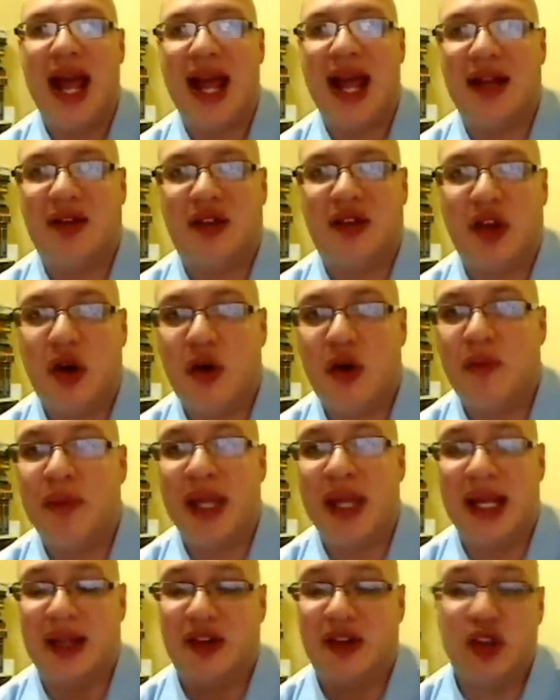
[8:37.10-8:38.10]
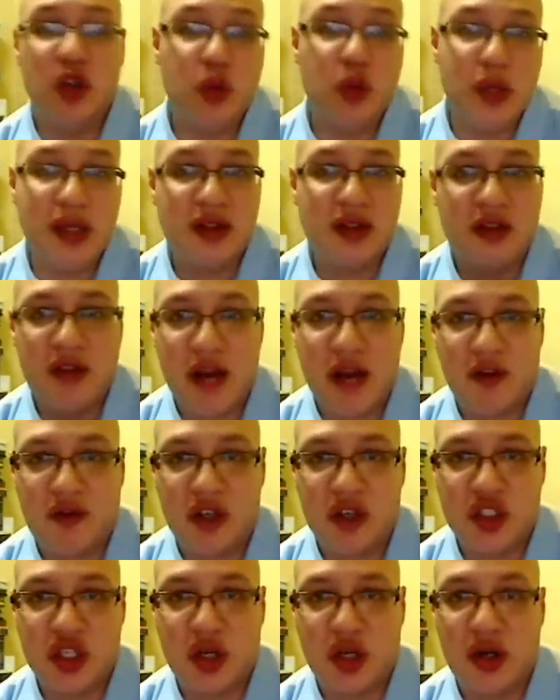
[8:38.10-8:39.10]
And so in 2 weeks, Survivor
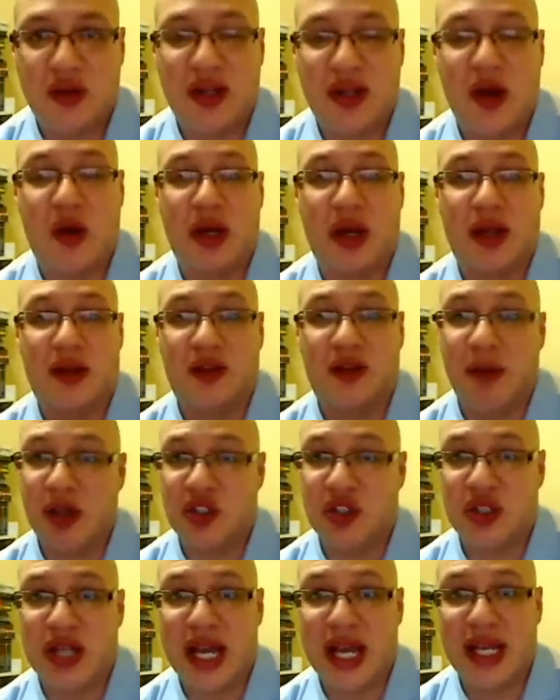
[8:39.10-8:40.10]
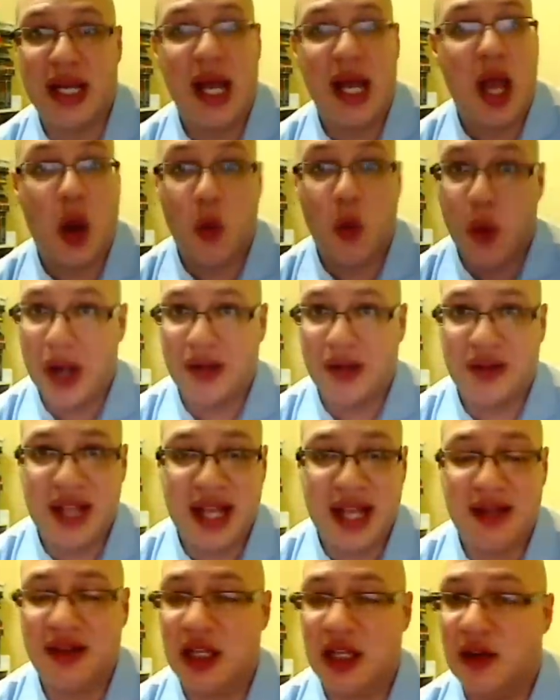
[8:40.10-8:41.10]
returns on a special night,
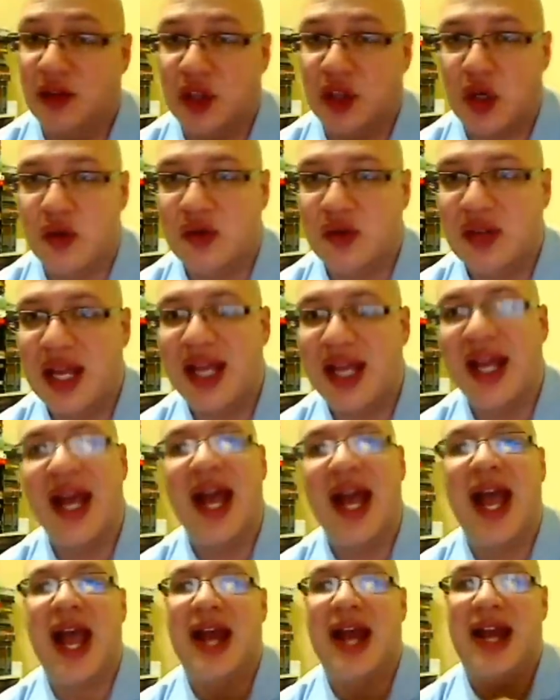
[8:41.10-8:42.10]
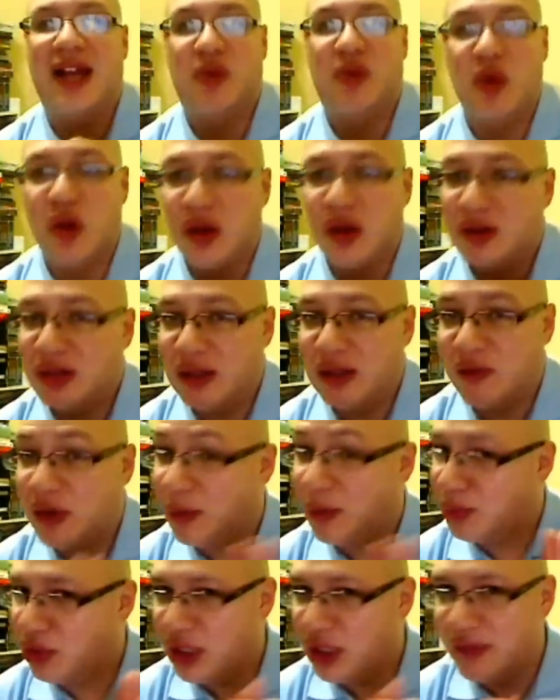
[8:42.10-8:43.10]
Wednesday instead of Thursday. And as we all seen from
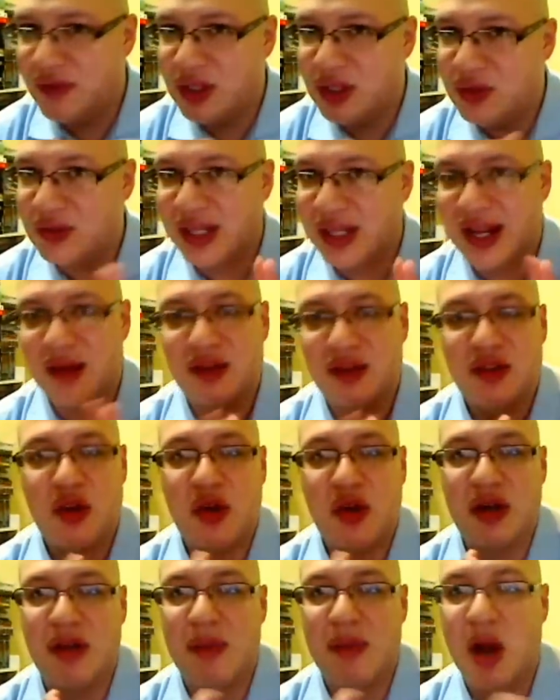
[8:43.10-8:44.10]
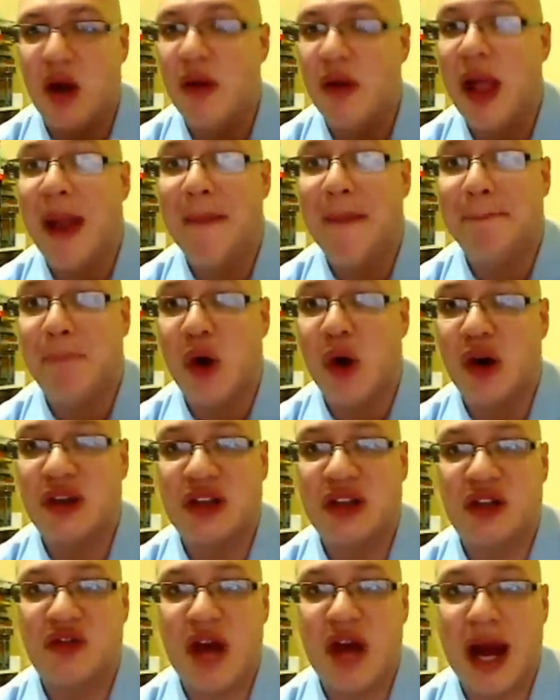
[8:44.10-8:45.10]
the preview, like I was talking about,
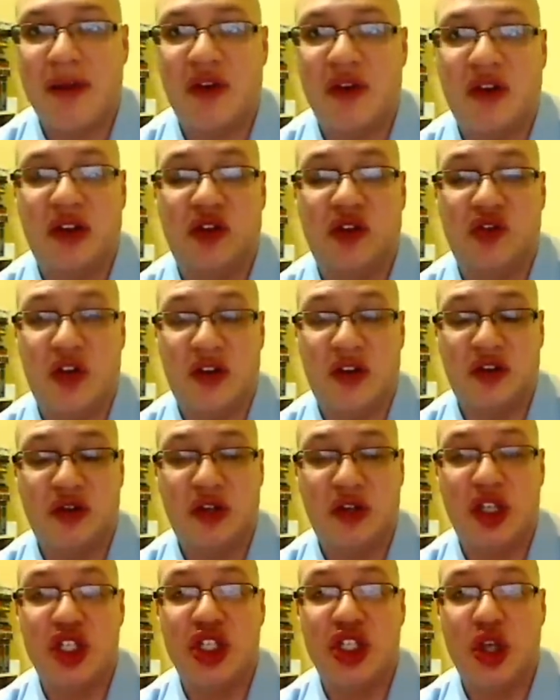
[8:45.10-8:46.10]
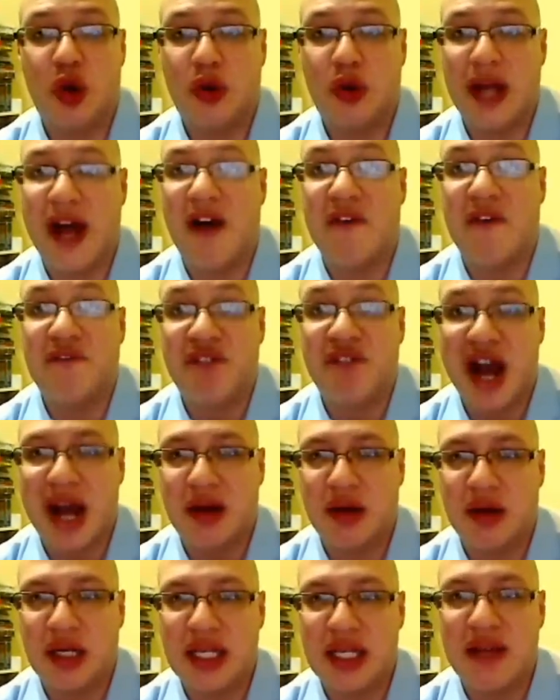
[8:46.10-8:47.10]
Boston Rob versus Russell, the showdown
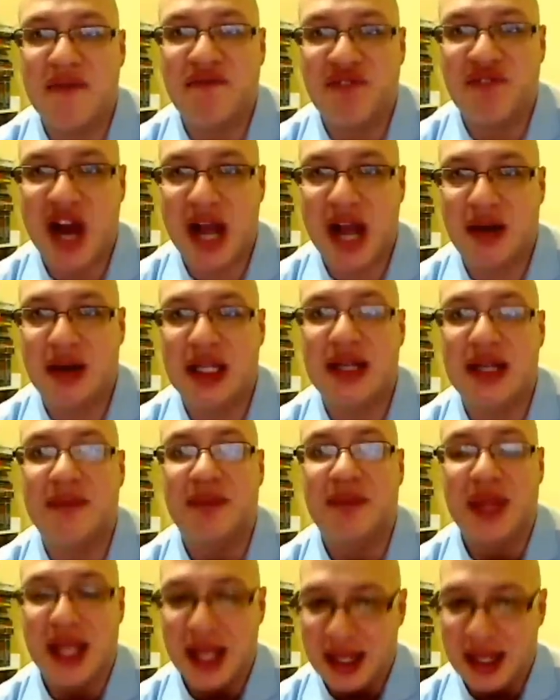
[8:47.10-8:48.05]
finally